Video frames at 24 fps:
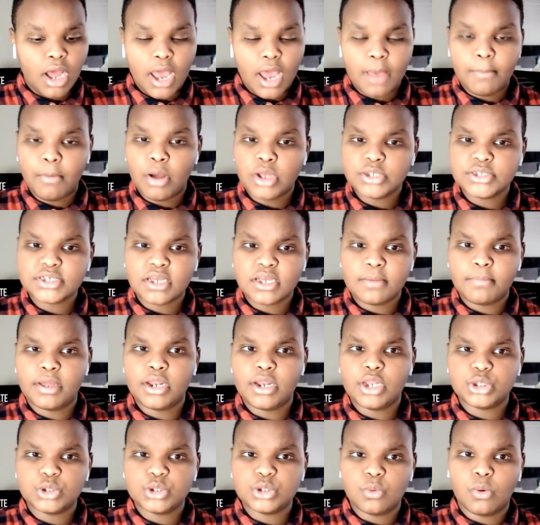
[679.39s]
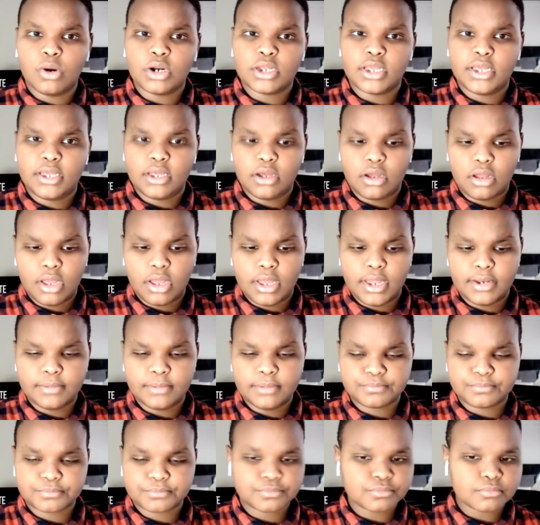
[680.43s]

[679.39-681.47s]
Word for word: I'm also committed to working and